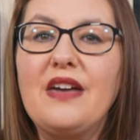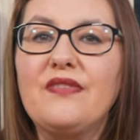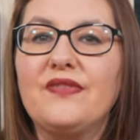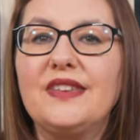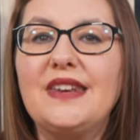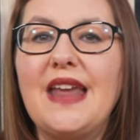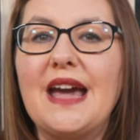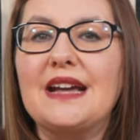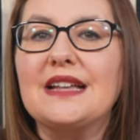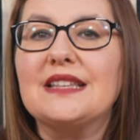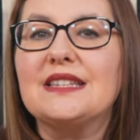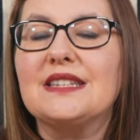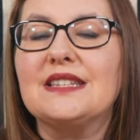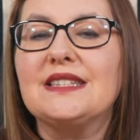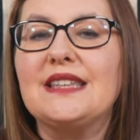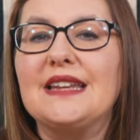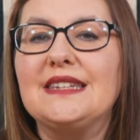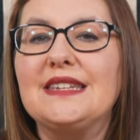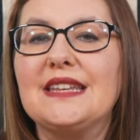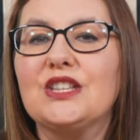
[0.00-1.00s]
The next
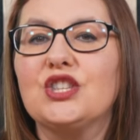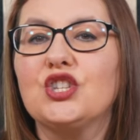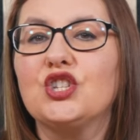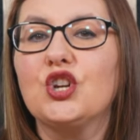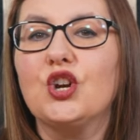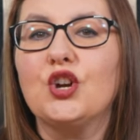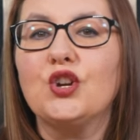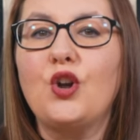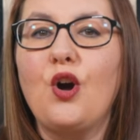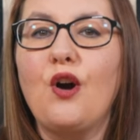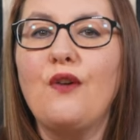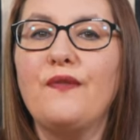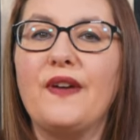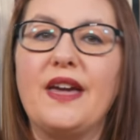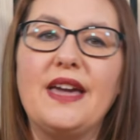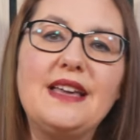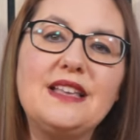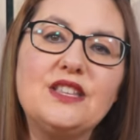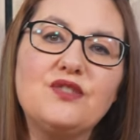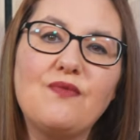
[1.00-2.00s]
setting to turn off
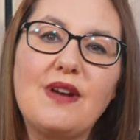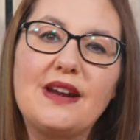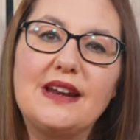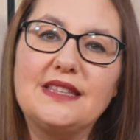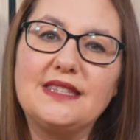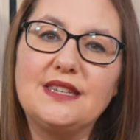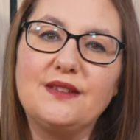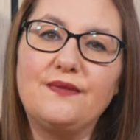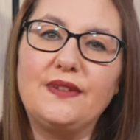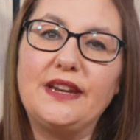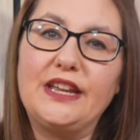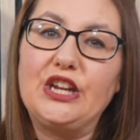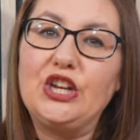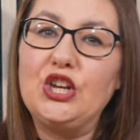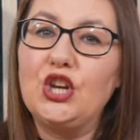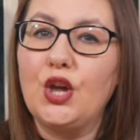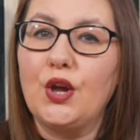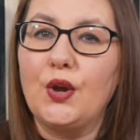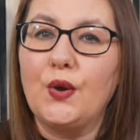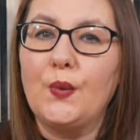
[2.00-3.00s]
is relatively
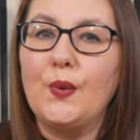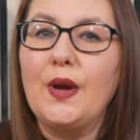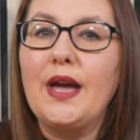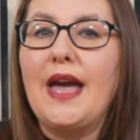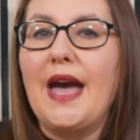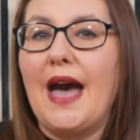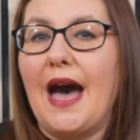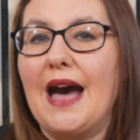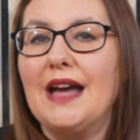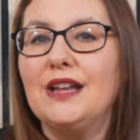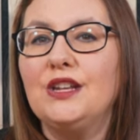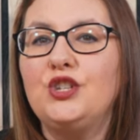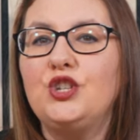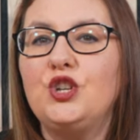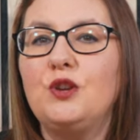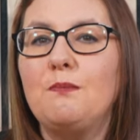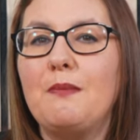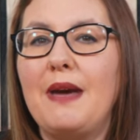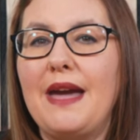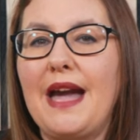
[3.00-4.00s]
new and
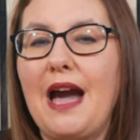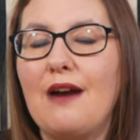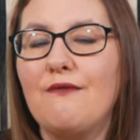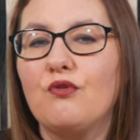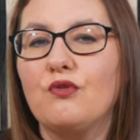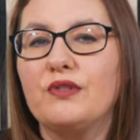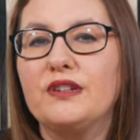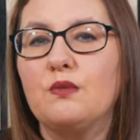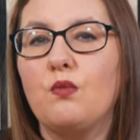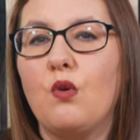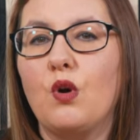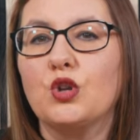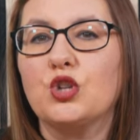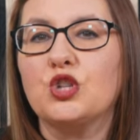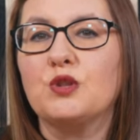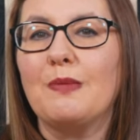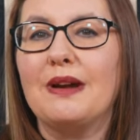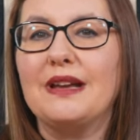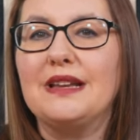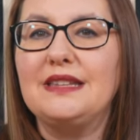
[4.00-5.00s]
you may have already
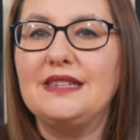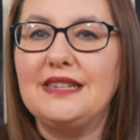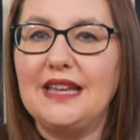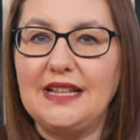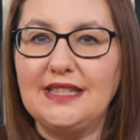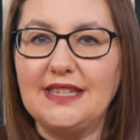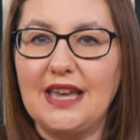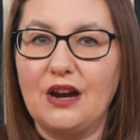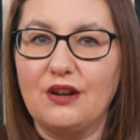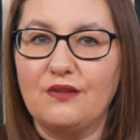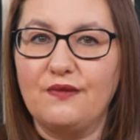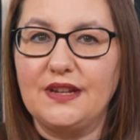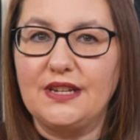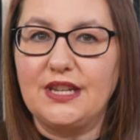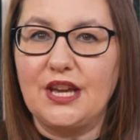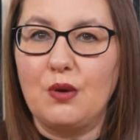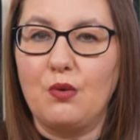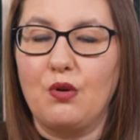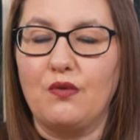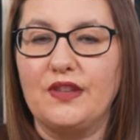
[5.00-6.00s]
watched my detailed
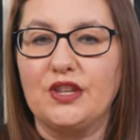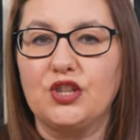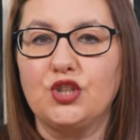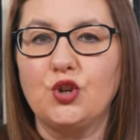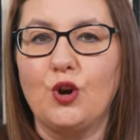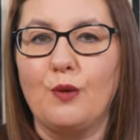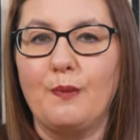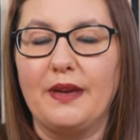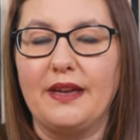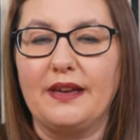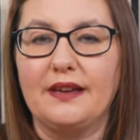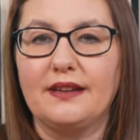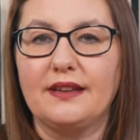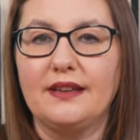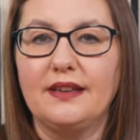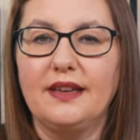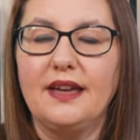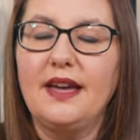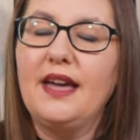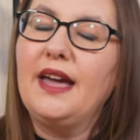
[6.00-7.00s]
video on this
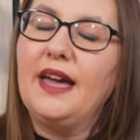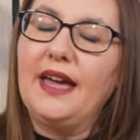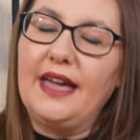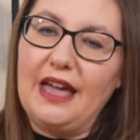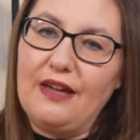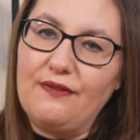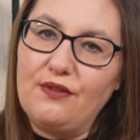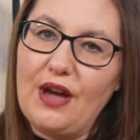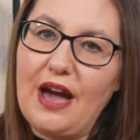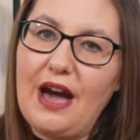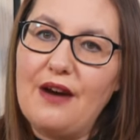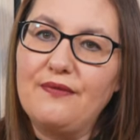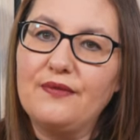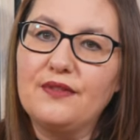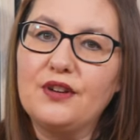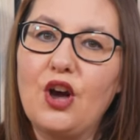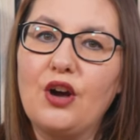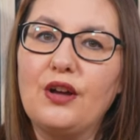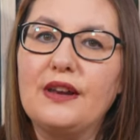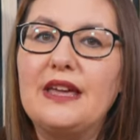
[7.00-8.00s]
topic. If you
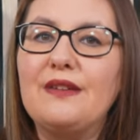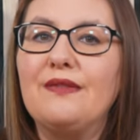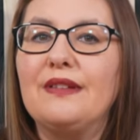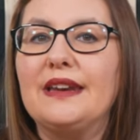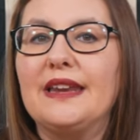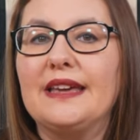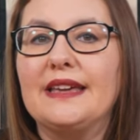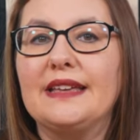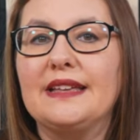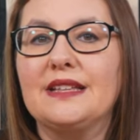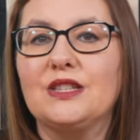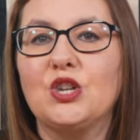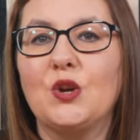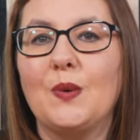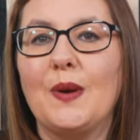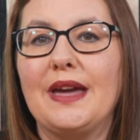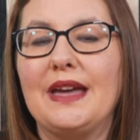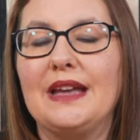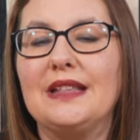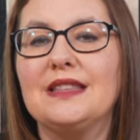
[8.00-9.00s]
haven't, I'll leave a link to
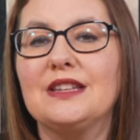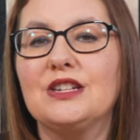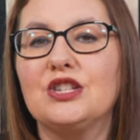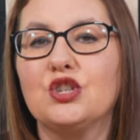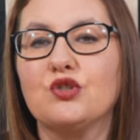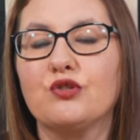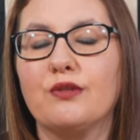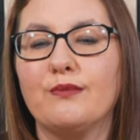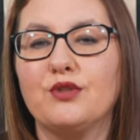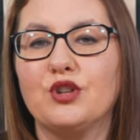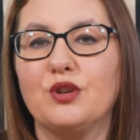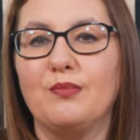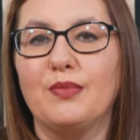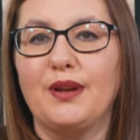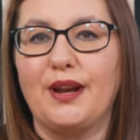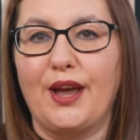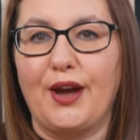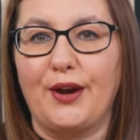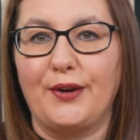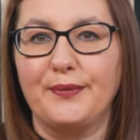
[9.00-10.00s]
it in the description
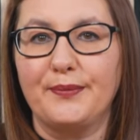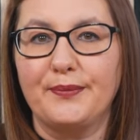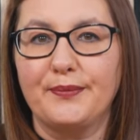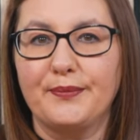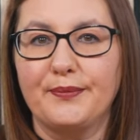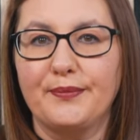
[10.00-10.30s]
below.